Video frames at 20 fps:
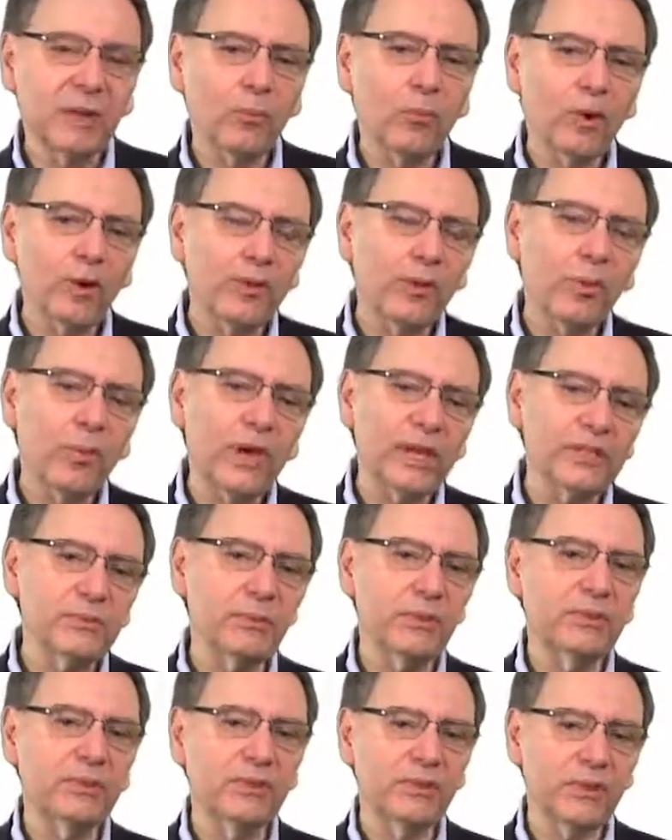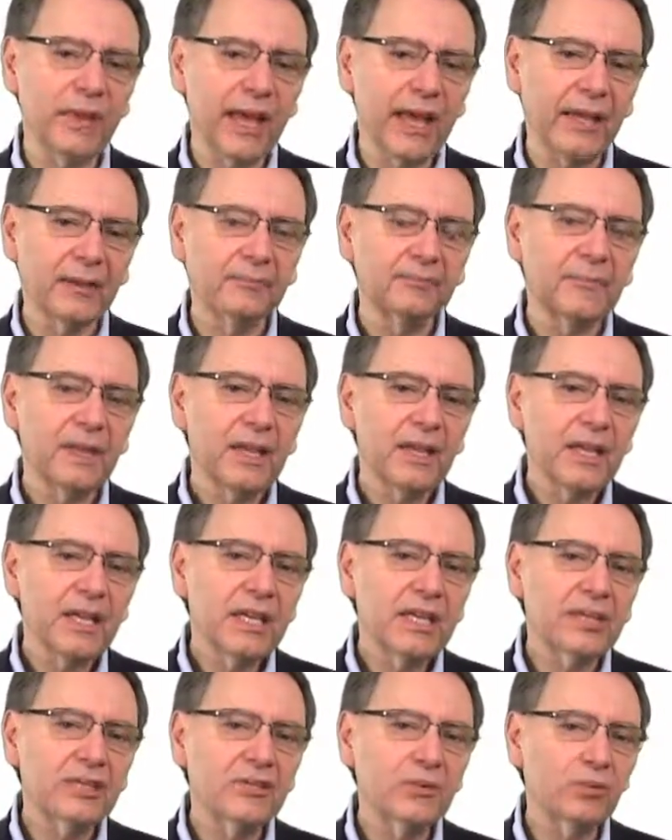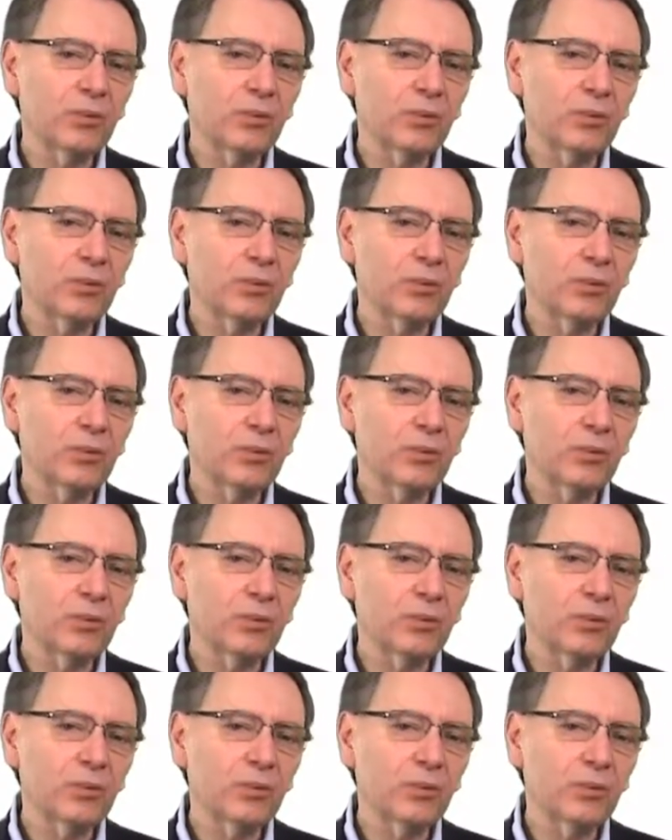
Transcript: And one of the ways we do that is